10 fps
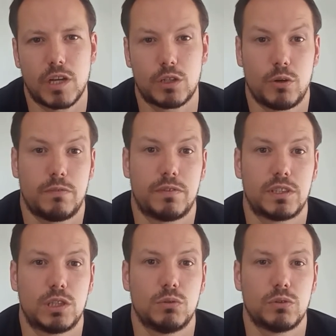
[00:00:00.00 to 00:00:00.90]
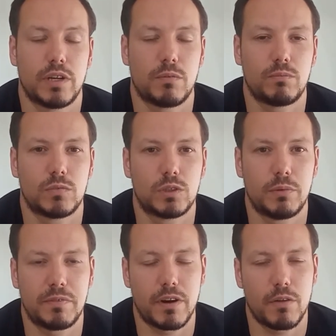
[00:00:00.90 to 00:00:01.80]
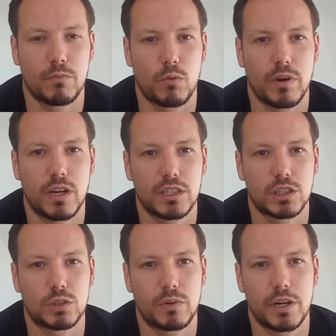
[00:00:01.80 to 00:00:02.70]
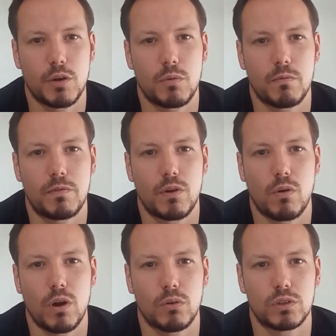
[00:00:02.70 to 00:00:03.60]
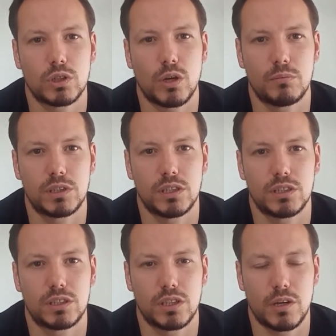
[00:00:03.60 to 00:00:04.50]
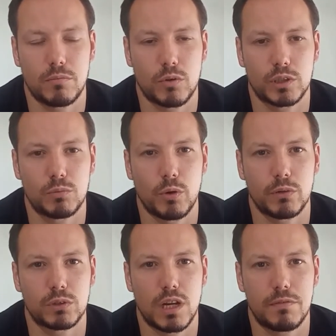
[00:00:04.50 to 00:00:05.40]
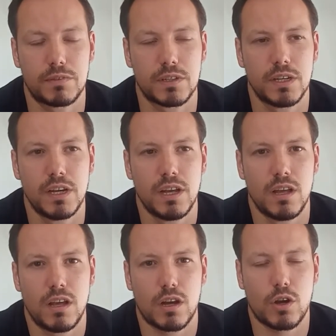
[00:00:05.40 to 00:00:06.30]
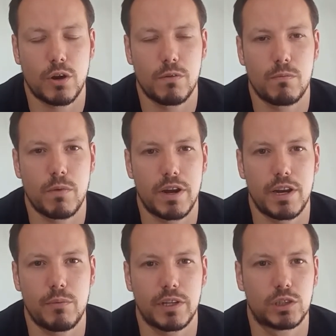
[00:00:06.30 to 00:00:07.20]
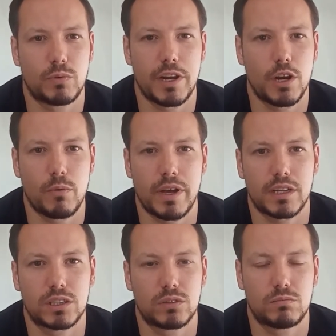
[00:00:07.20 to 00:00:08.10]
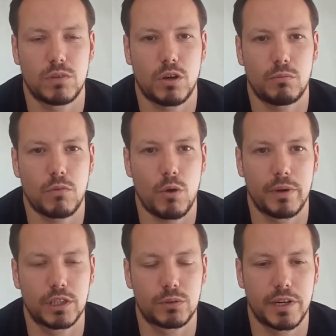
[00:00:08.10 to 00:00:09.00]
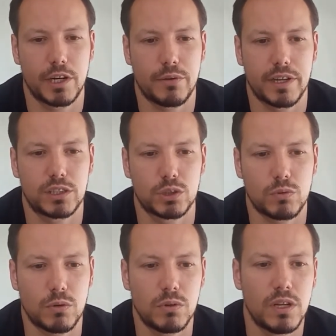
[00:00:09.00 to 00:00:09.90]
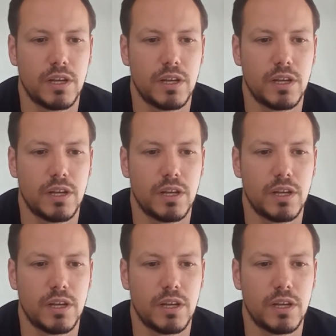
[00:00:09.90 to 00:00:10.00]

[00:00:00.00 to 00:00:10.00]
don't know if they still do it. To be fair, I've not really listened to Radio 1 for quite a long time since Chris Moyles left. I kind of, when he went to Radio X, I went to Radio X as well.